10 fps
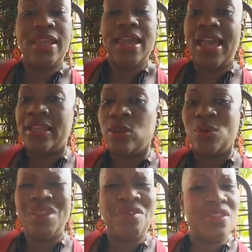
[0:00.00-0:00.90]
And
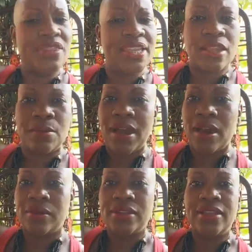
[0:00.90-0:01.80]
don't even think
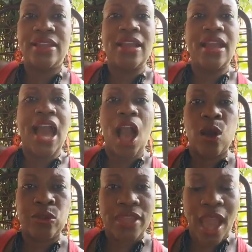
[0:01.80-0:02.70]
about
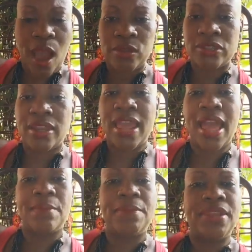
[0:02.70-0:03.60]
how it's going to
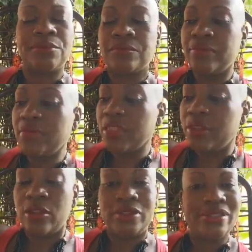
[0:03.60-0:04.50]
happen.
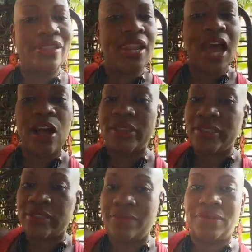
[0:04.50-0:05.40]
Just allow
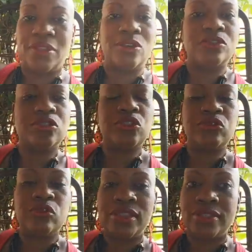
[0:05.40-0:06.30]
things to flow.
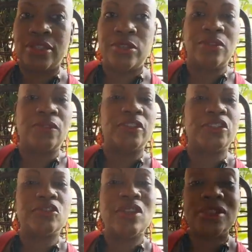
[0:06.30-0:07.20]
Trust in the universe.
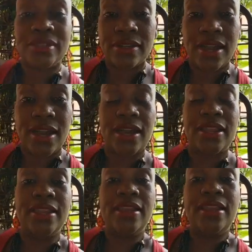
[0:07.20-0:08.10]
Trust in God.
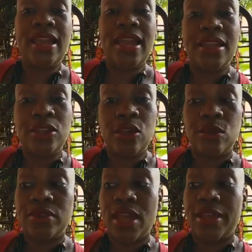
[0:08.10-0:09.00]
And
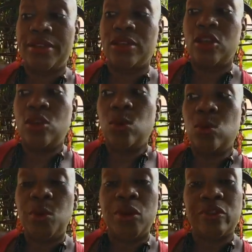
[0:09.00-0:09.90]
know that
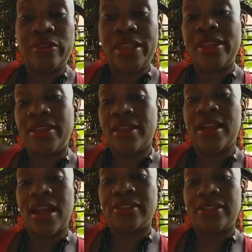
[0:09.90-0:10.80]
we were created in
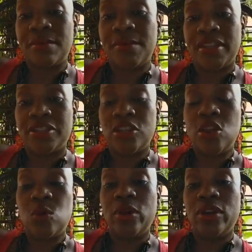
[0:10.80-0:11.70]
God's image.
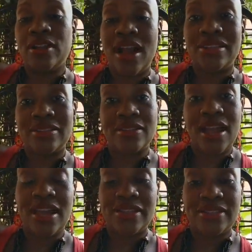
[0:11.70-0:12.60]
We're gods and
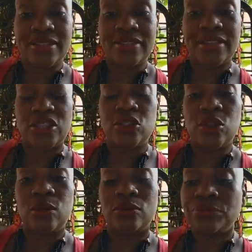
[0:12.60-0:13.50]
goddesses. And
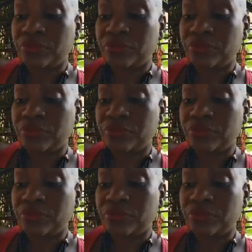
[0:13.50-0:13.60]
so